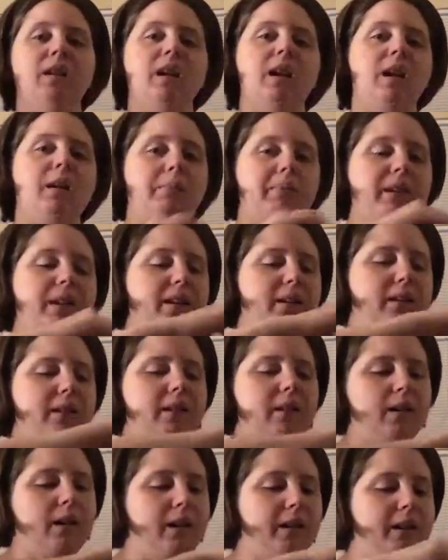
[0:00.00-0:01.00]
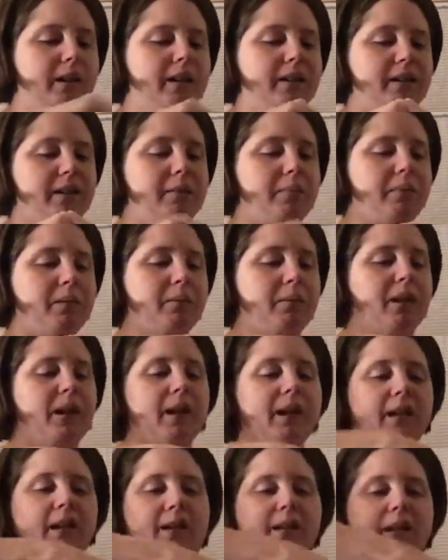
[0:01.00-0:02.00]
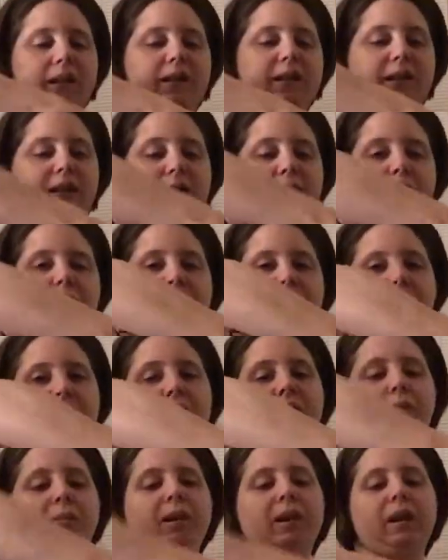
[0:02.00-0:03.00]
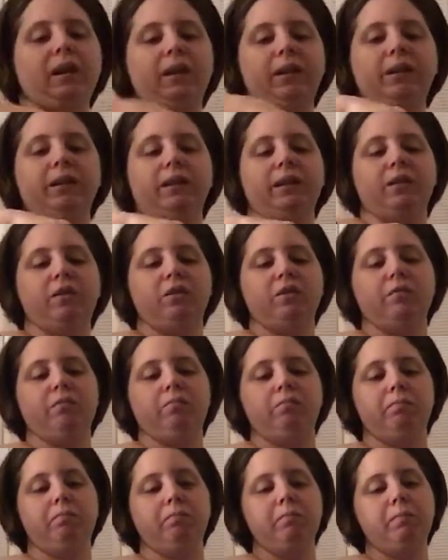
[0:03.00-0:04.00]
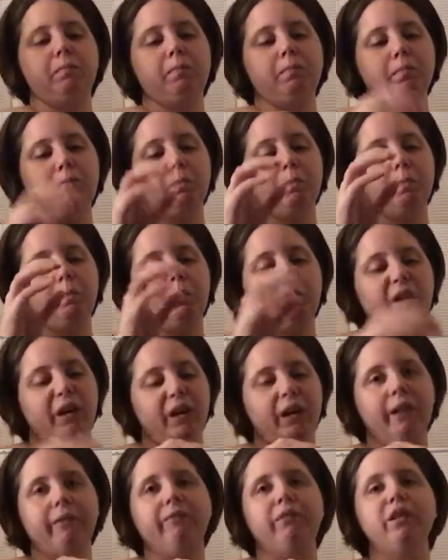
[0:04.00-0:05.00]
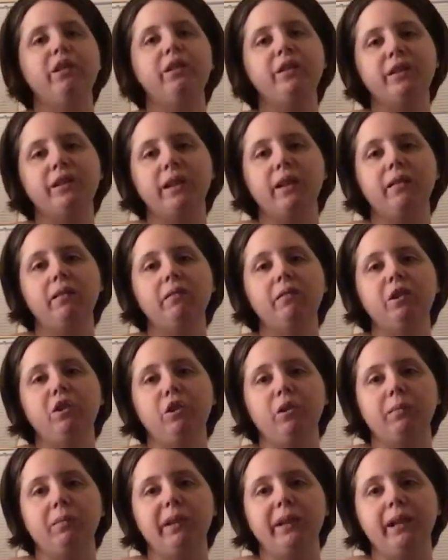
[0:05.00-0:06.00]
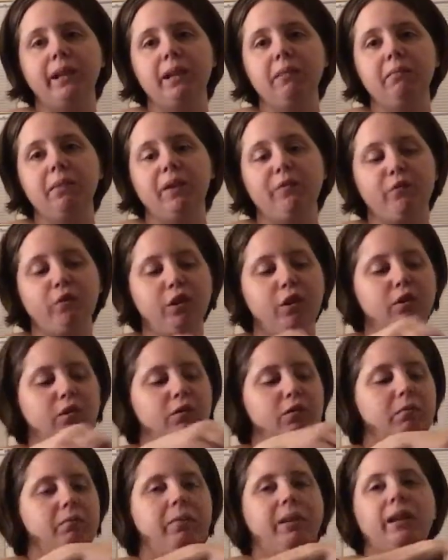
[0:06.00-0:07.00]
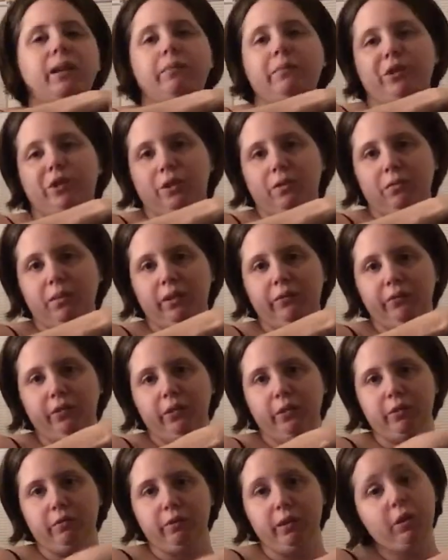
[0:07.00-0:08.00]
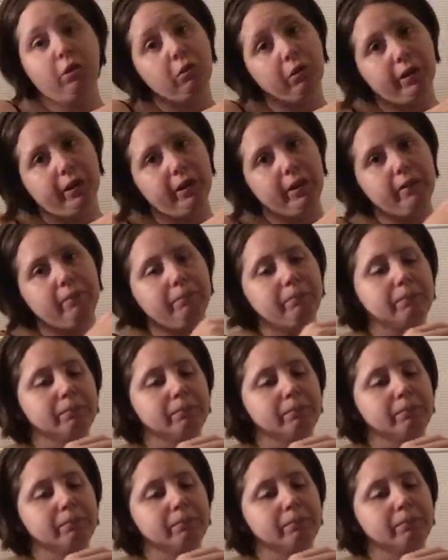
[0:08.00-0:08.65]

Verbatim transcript: Up here on this zipper pocket, this is my tech pocket. This is where I would normally keep my phone, but I'm using my phone to record.